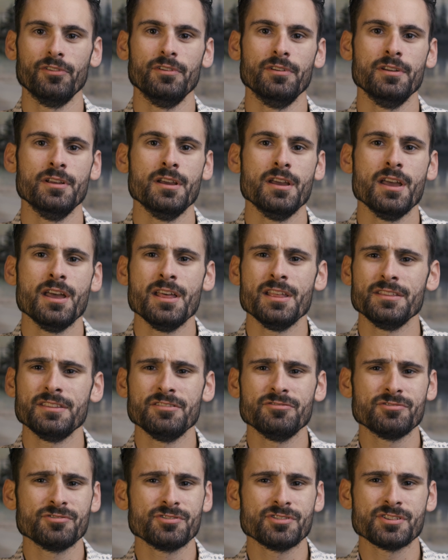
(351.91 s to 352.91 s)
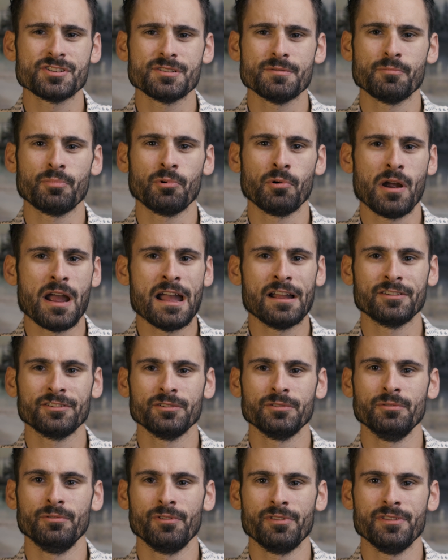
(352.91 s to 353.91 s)
And these are just some
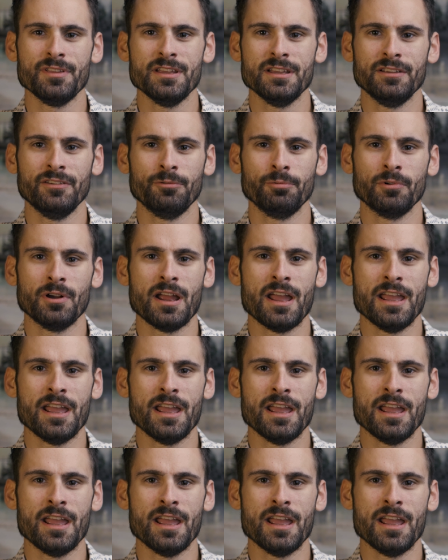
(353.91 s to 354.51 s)
practical things where